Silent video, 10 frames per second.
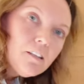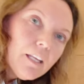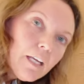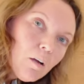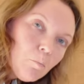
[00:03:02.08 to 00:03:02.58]

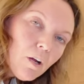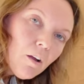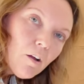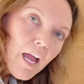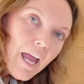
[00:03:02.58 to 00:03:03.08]
them
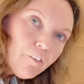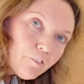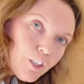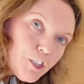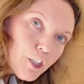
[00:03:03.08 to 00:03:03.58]

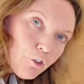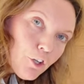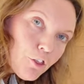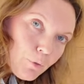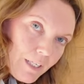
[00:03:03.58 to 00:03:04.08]
every two to
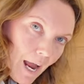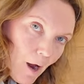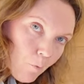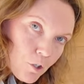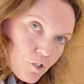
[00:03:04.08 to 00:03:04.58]
three
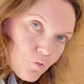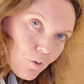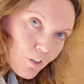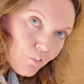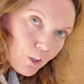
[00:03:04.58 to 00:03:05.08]
hours
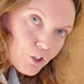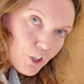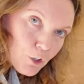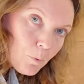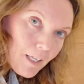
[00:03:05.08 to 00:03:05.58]
for the first
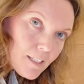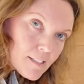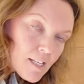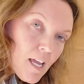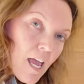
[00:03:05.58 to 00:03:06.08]
two weeks.